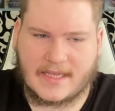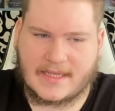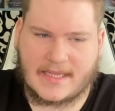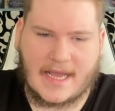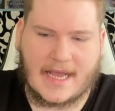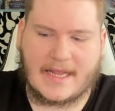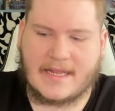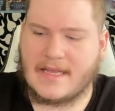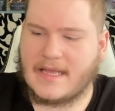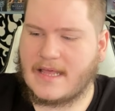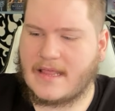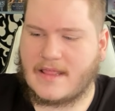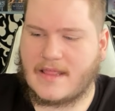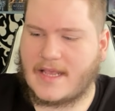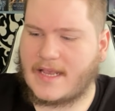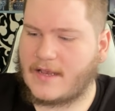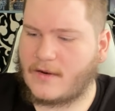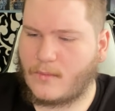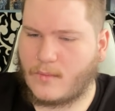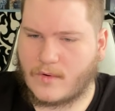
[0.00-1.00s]
and that
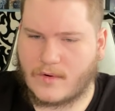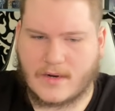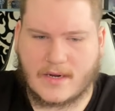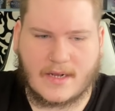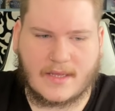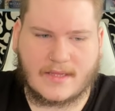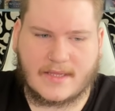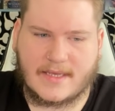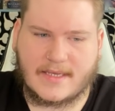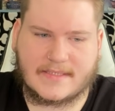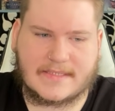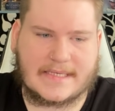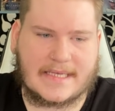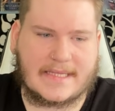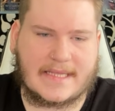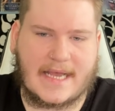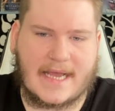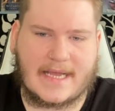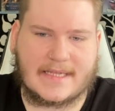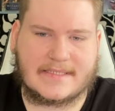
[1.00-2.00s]
they could work on this
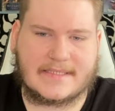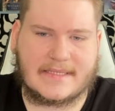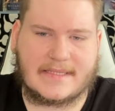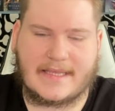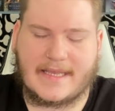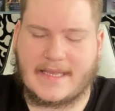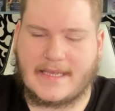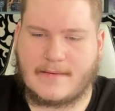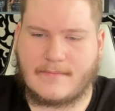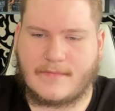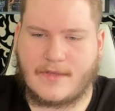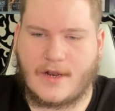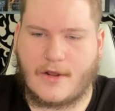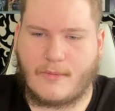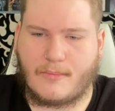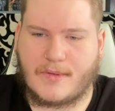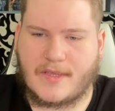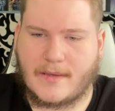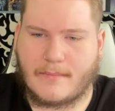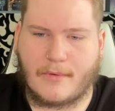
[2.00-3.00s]
and that they can, you
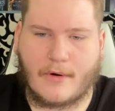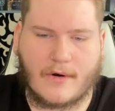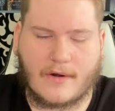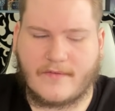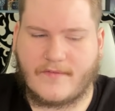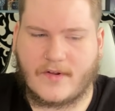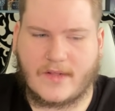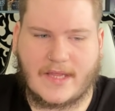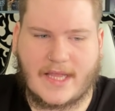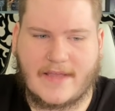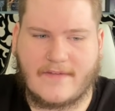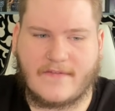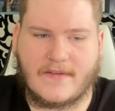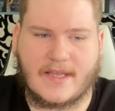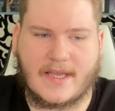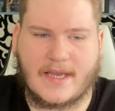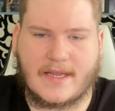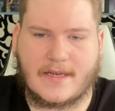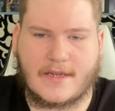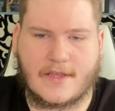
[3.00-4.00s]
know, be a part of your life
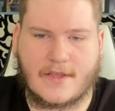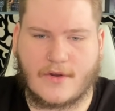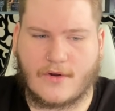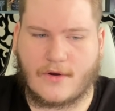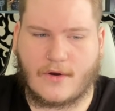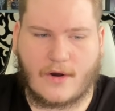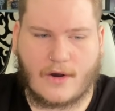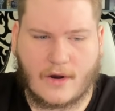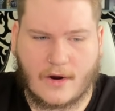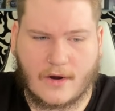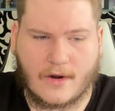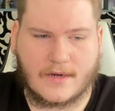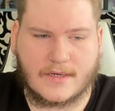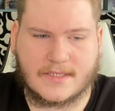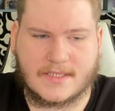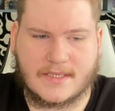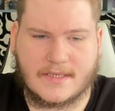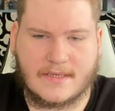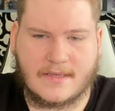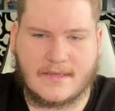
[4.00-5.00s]
again, your
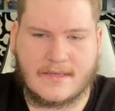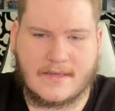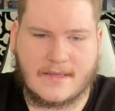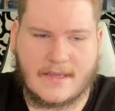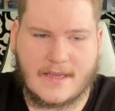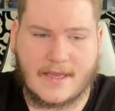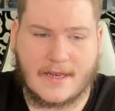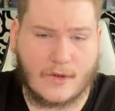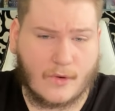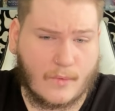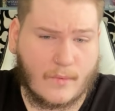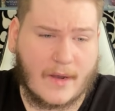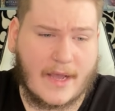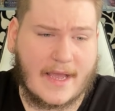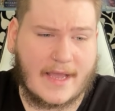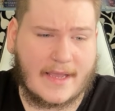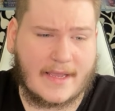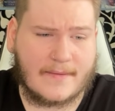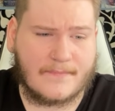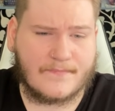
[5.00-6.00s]
heart in a
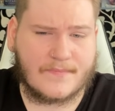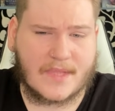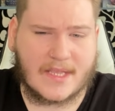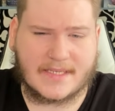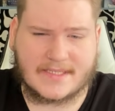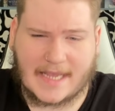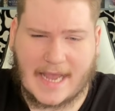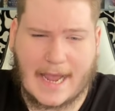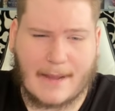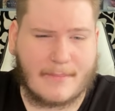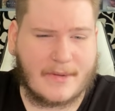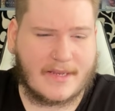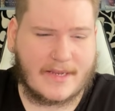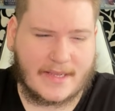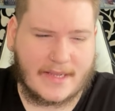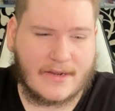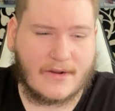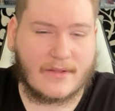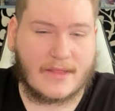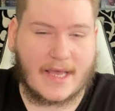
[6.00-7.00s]
way, is happy to
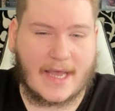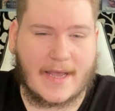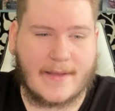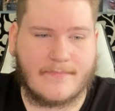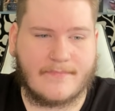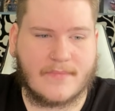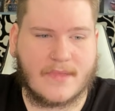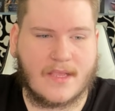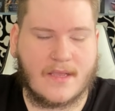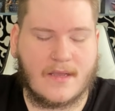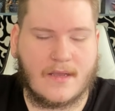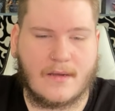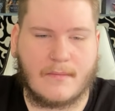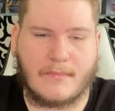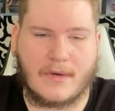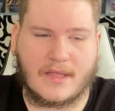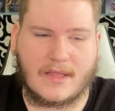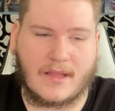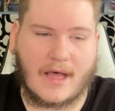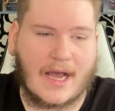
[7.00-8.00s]
hear that.
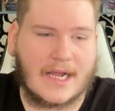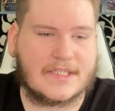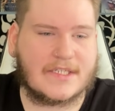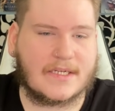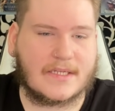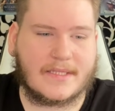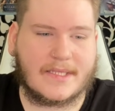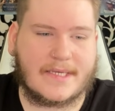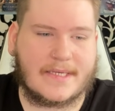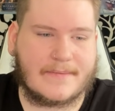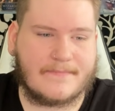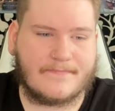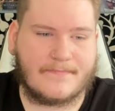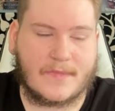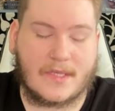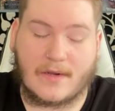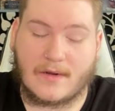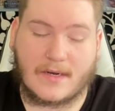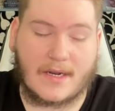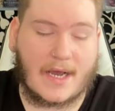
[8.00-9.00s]
But logically,
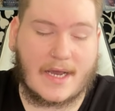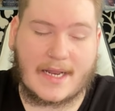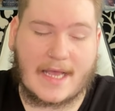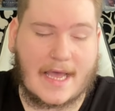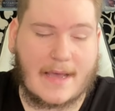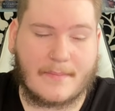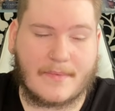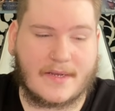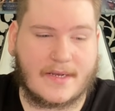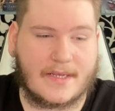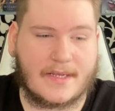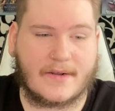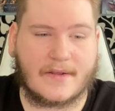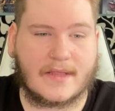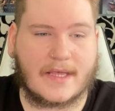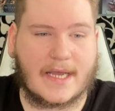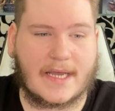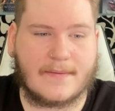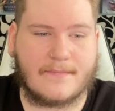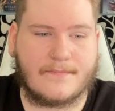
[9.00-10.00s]
you're not happy to hear
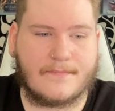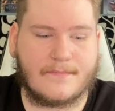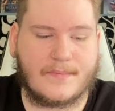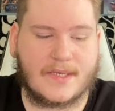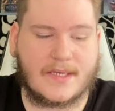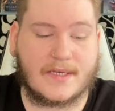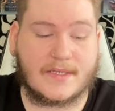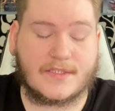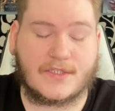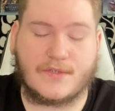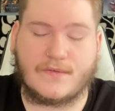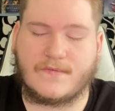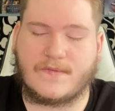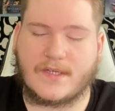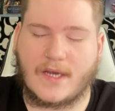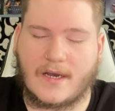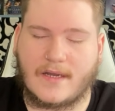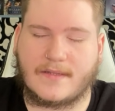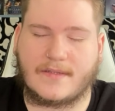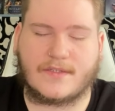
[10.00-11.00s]
that because you've
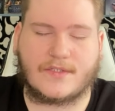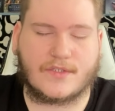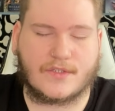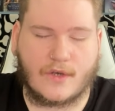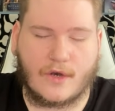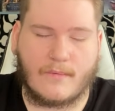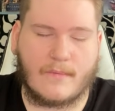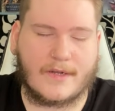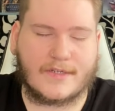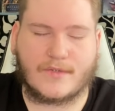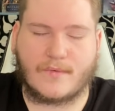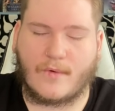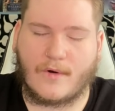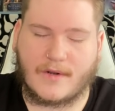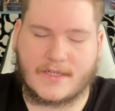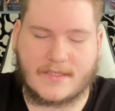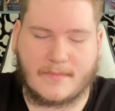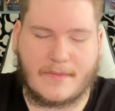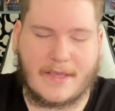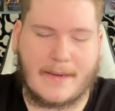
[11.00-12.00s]
done so much
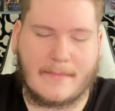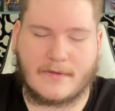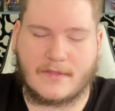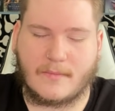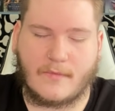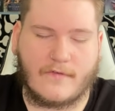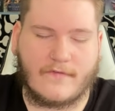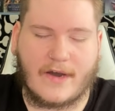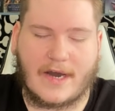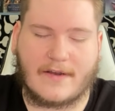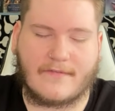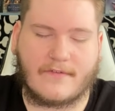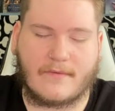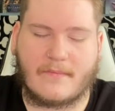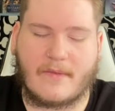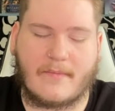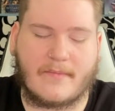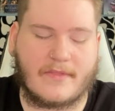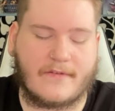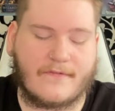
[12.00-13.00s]
work to be able to move on
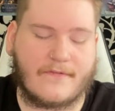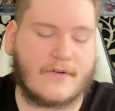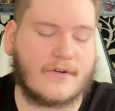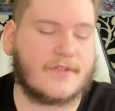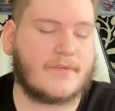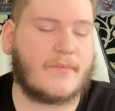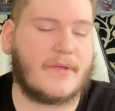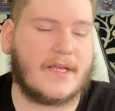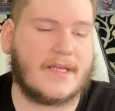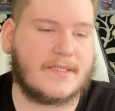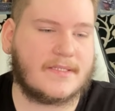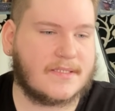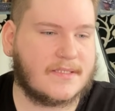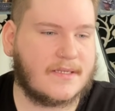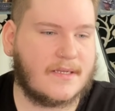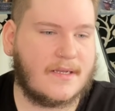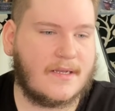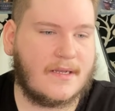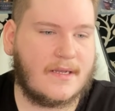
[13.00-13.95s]
from them in the first place.